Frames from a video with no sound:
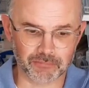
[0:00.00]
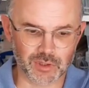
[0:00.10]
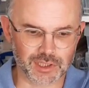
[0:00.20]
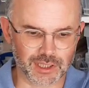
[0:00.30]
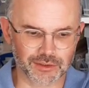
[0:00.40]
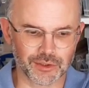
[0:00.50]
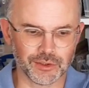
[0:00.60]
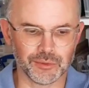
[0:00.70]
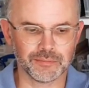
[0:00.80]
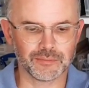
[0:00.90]

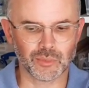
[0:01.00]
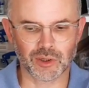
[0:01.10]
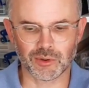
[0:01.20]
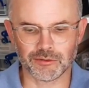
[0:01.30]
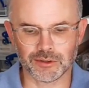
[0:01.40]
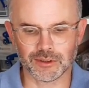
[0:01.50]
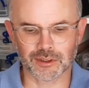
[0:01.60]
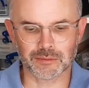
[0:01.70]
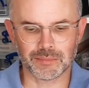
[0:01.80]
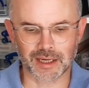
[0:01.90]
Sutton well worth a
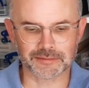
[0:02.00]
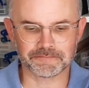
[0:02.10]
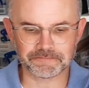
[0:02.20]
look. But